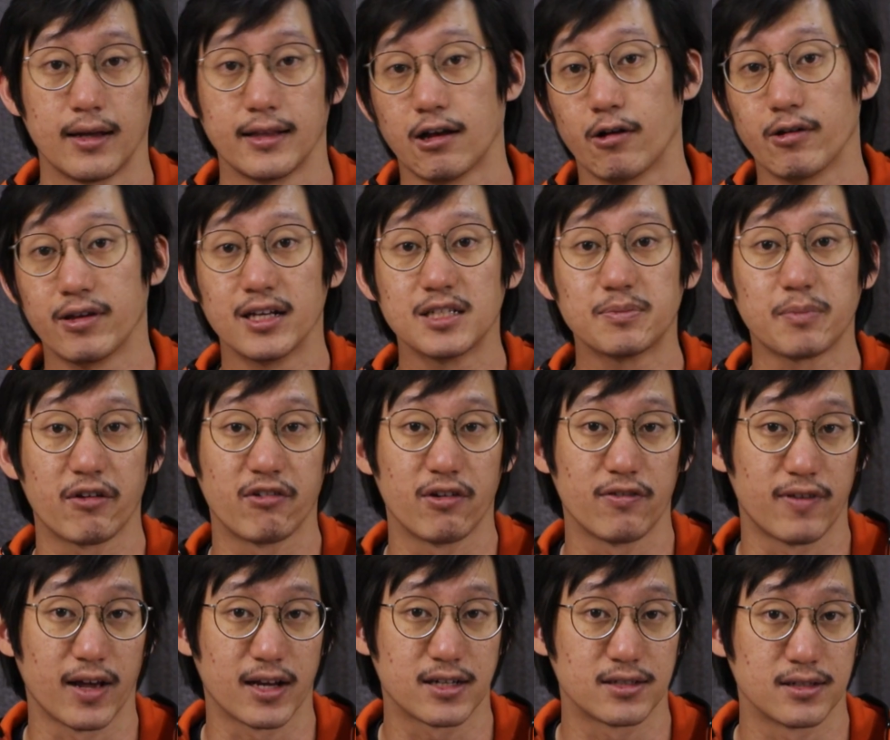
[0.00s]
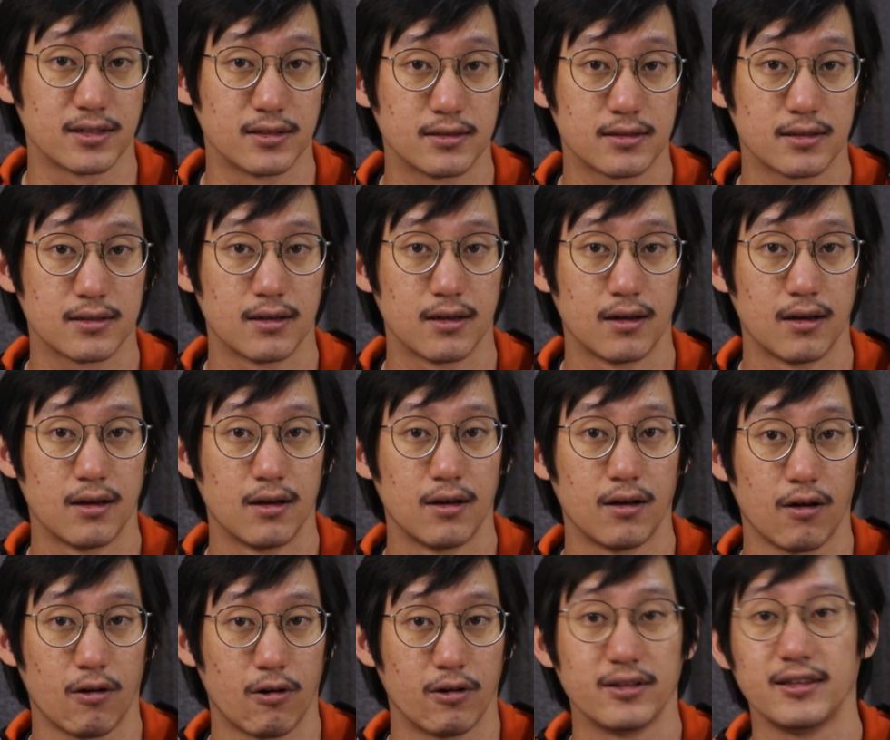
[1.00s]
Now, here's my reflections
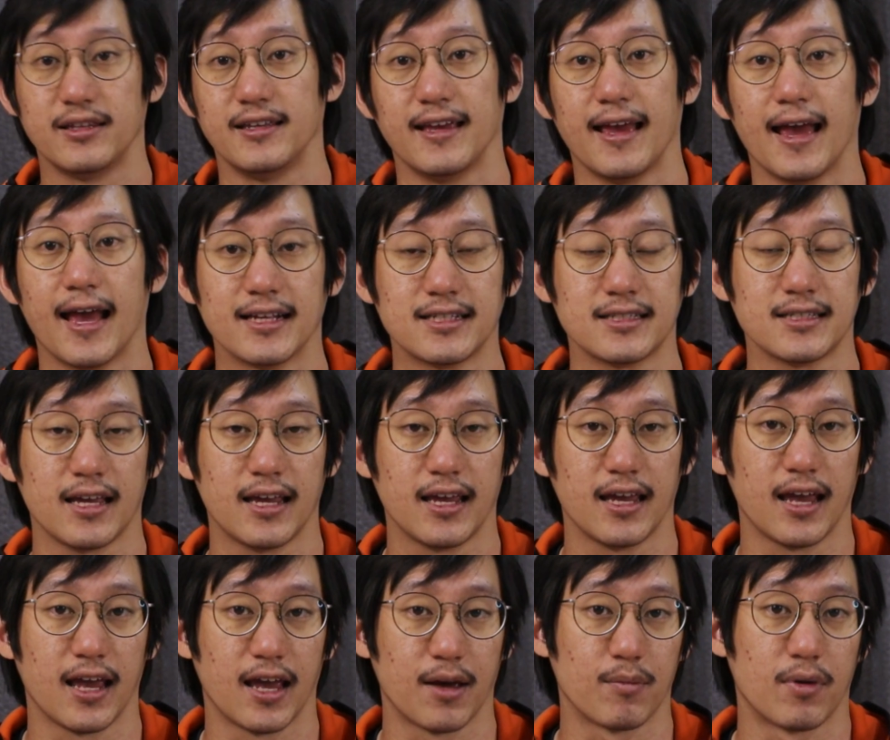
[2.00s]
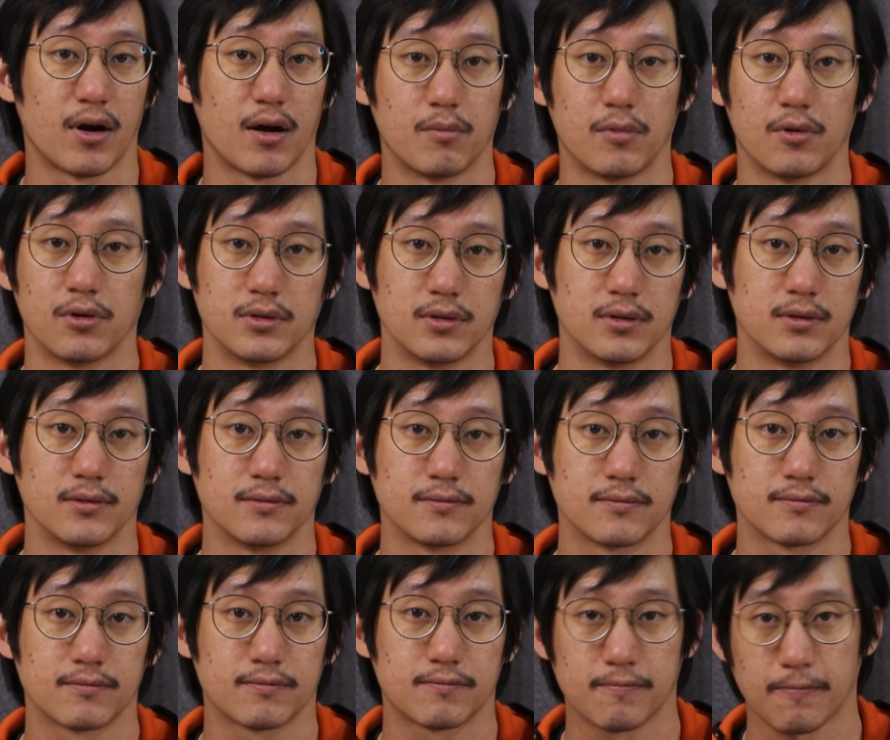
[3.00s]
on the SAMR model.
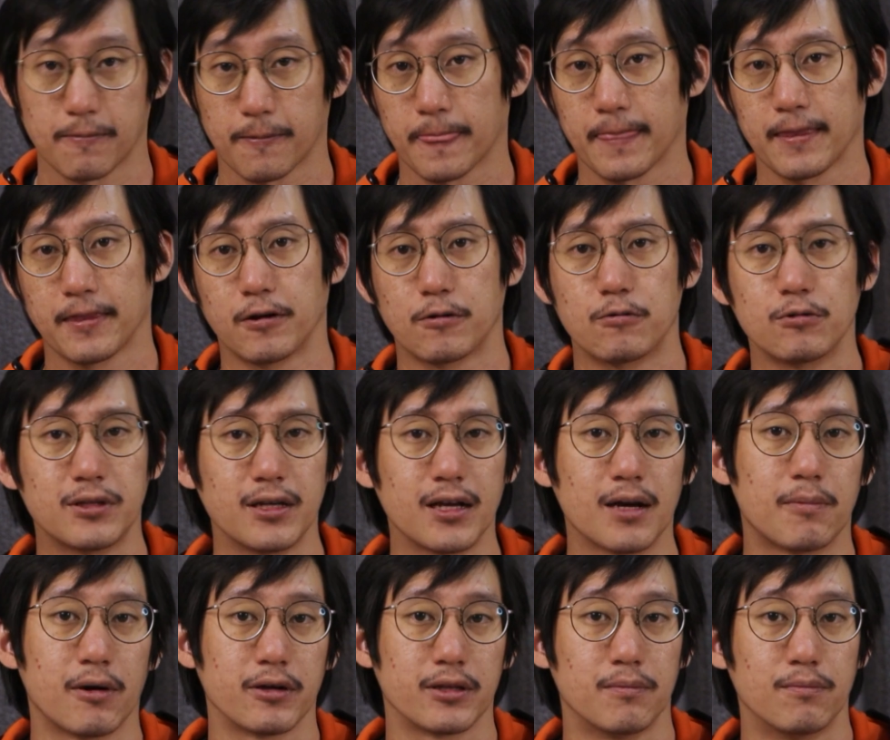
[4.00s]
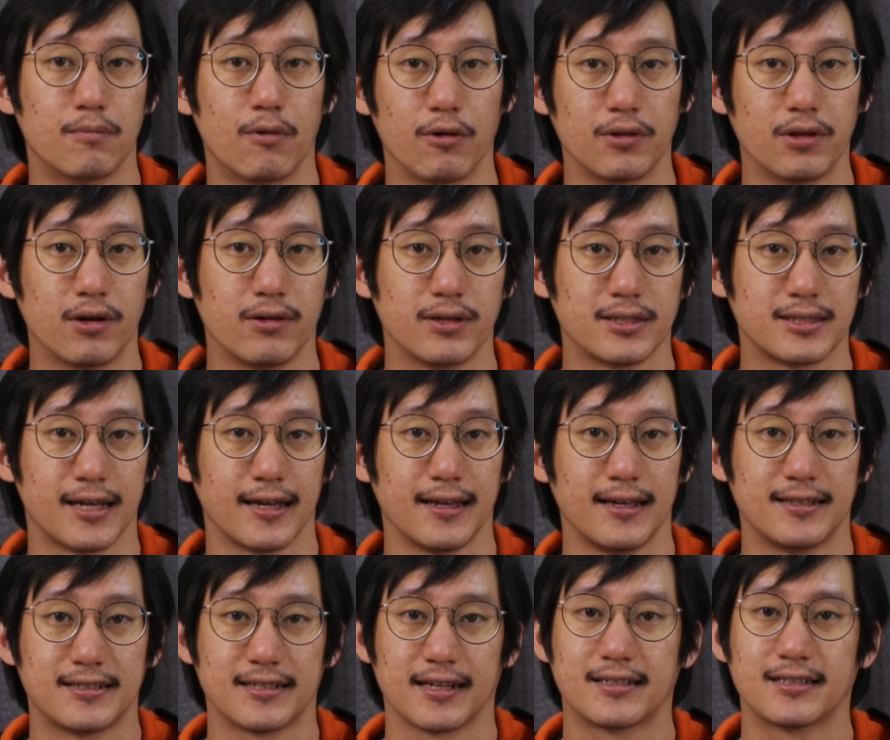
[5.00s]
The good thing about the model is
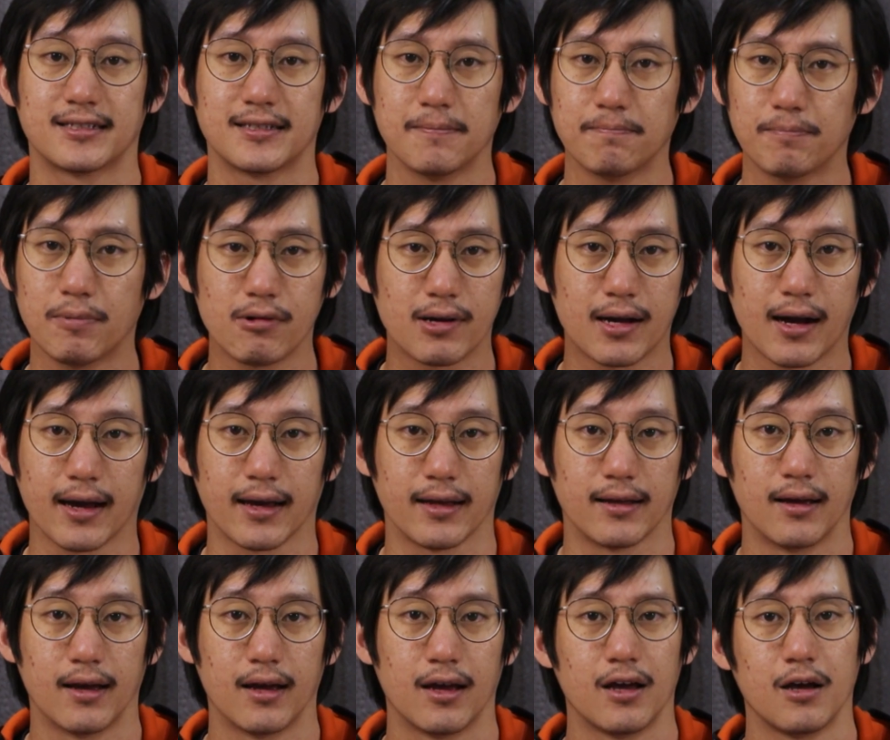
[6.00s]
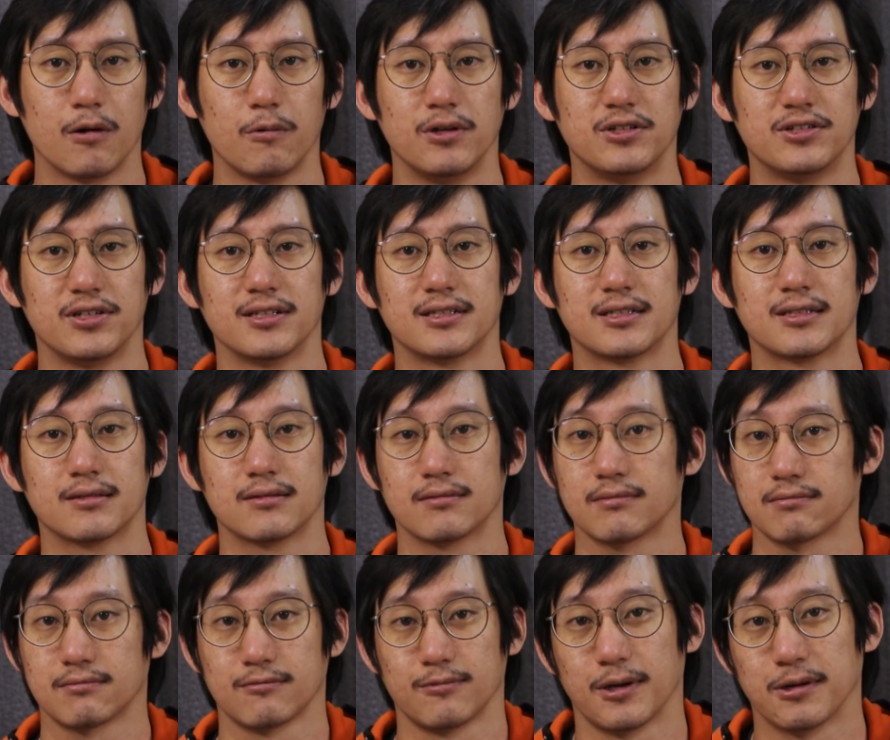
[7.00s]
that it's a simple guide, which is,
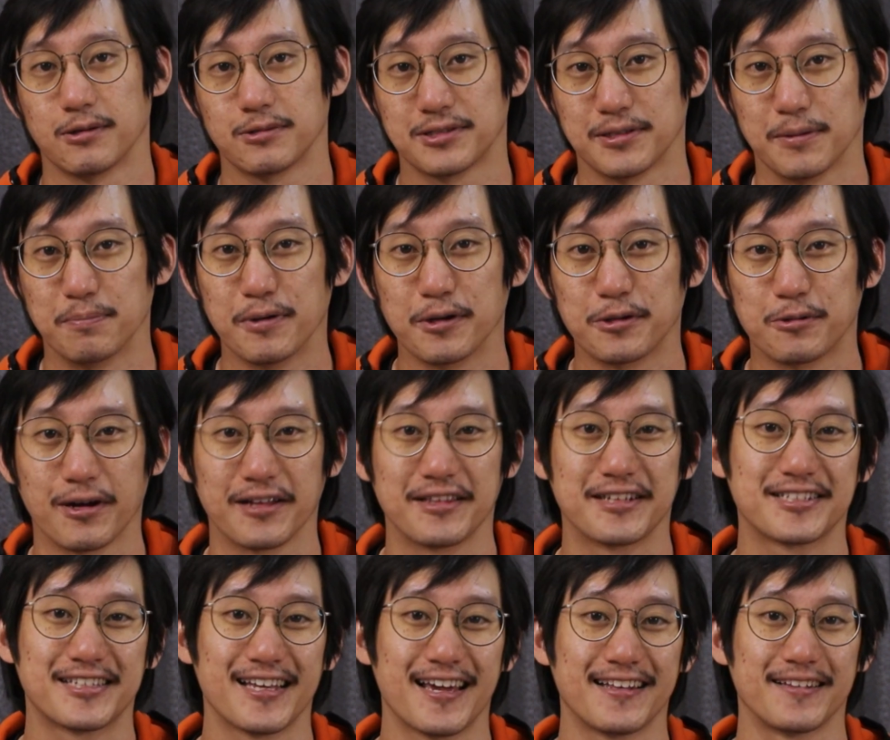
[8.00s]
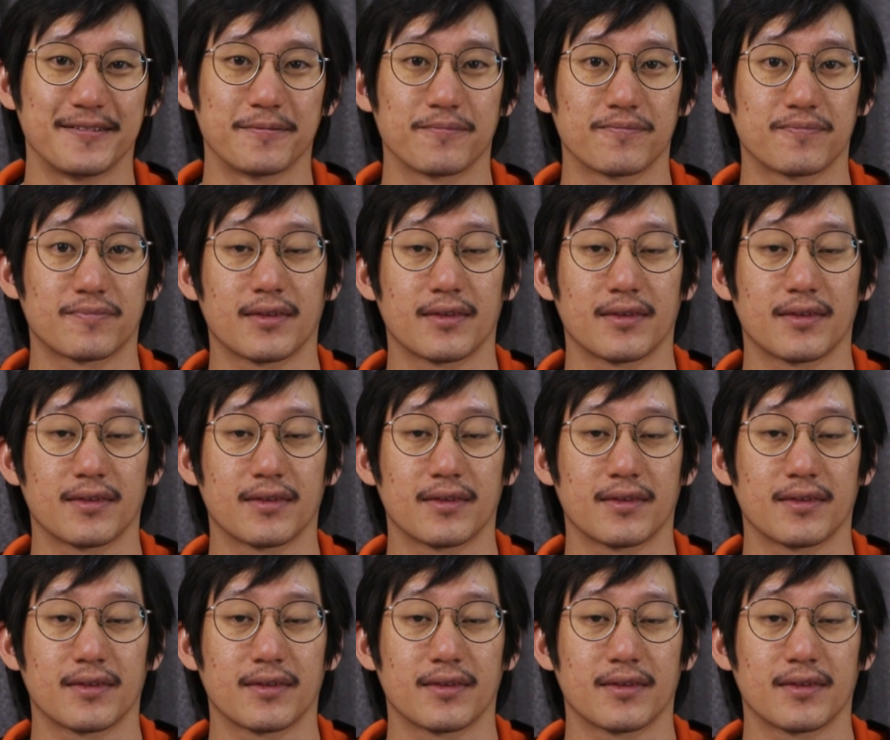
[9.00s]
well, simple to understand.